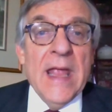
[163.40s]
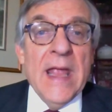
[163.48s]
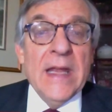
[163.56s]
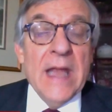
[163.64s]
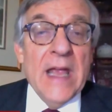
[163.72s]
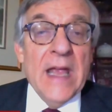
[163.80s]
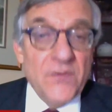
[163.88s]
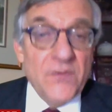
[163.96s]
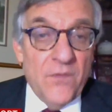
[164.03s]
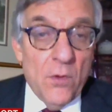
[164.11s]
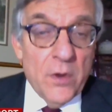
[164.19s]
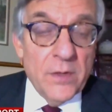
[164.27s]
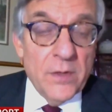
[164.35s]
and asked
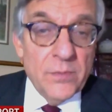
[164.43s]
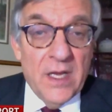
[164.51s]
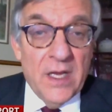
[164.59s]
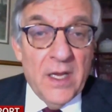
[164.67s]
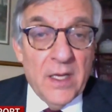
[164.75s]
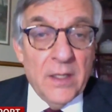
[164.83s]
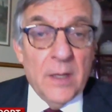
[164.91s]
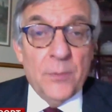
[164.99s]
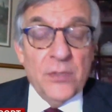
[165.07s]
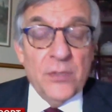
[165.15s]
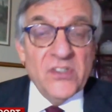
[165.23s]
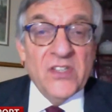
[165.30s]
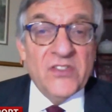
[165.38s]
for
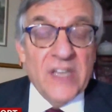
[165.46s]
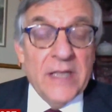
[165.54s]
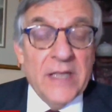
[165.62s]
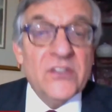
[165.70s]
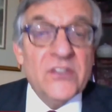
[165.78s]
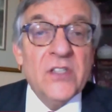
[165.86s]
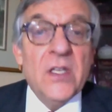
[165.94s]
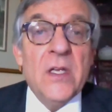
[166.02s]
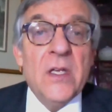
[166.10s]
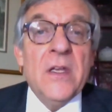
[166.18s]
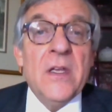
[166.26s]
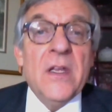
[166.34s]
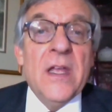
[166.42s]
a prison sentence.
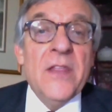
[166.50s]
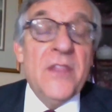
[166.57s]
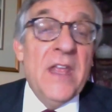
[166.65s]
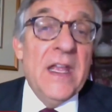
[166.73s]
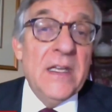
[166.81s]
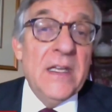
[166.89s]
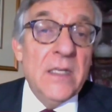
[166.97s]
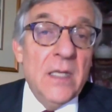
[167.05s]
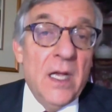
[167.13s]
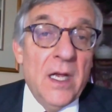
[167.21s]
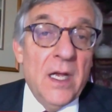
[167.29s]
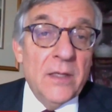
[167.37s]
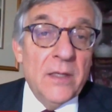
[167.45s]
And then
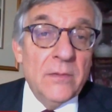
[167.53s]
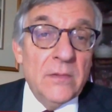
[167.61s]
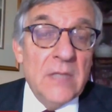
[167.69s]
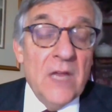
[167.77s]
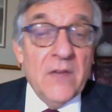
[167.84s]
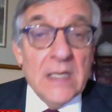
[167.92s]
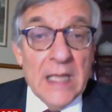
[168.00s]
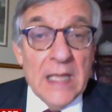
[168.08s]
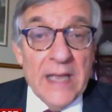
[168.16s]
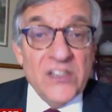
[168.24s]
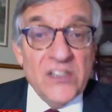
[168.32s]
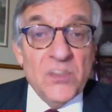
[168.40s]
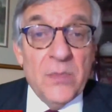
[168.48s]
Kevin
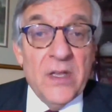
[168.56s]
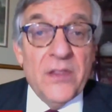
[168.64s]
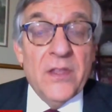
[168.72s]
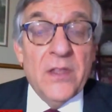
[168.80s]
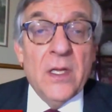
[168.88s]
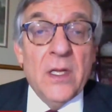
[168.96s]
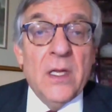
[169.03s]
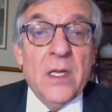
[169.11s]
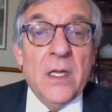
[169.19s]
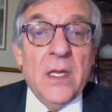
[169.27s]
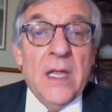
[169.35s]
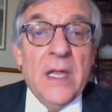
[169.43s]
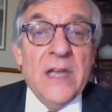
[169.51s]
Clinesmith
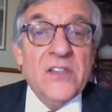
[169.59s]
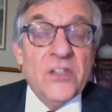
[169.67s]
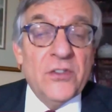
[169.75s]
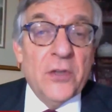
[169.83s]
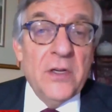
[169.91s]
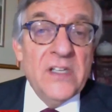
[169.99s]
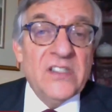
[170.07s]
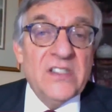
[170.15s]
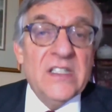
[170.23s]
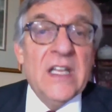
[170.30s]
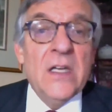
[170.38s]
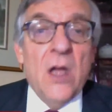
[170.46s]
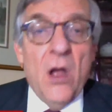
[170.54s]
and his attorney
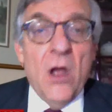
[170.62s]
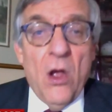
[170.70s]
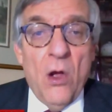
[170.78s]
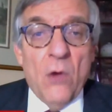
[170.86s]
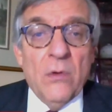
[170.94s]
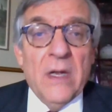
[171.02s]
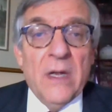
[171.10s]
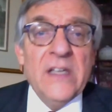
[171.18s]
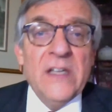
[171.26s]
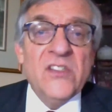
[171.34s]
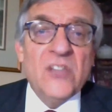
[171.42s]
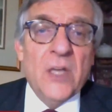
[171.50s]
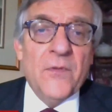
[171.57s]
said,
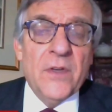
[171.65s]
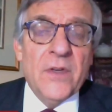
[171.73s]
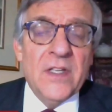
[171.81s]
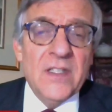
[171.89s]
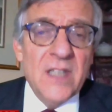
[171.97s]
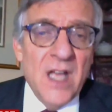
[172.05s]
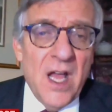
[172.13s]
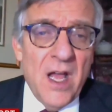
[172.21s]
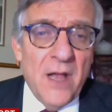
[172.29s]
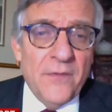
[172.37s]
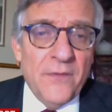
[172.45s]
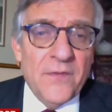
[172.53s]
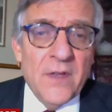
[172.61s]
he suffered
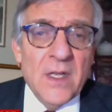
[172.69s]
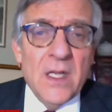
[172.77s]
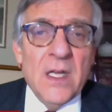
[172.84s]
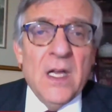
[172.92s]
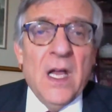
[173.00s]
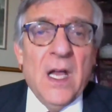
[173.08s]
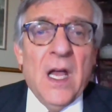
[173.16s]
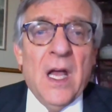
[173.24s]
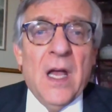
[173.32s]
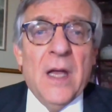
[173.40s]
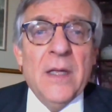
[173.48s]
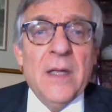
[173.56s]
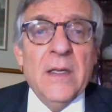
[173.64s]
enough.
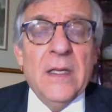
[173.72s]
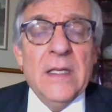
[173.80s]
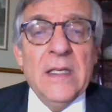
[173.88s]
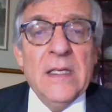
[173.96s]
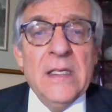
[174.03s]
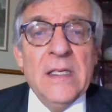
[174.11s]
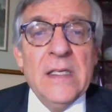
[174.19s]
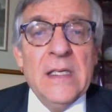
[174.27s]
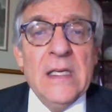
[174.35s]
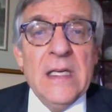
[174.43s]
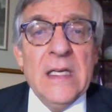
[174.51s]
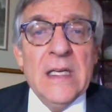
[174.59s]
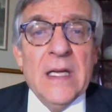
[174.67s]

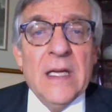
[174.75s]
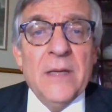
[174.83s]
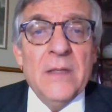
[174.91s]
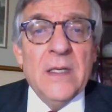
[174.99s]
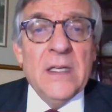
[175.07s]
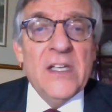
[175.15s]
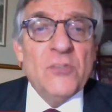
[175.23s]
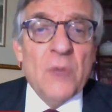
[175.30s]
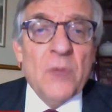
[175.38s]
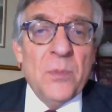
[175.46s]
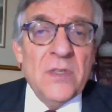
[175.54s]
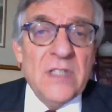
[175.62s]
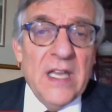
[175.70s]
His
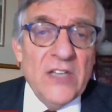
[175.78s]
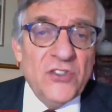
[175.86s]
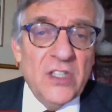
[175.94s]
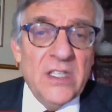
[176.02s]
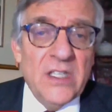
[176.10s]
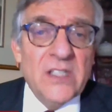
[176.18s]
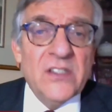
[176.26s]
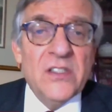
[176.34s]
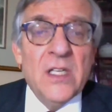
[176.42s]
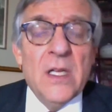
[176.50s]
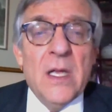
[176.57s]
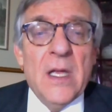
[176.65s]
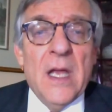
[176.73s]
reputation
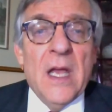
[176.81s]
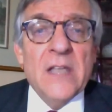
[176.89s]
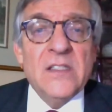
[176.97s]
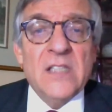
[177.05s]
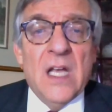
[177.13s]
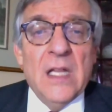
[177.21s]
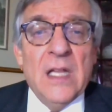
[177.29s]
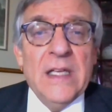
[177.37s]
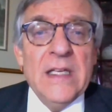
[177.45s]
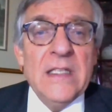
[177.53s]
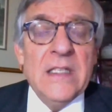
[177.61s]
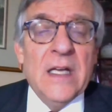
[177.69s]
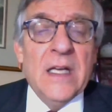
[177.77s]
is
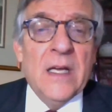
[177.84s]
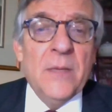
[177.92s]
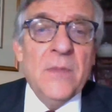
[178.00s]
sullied.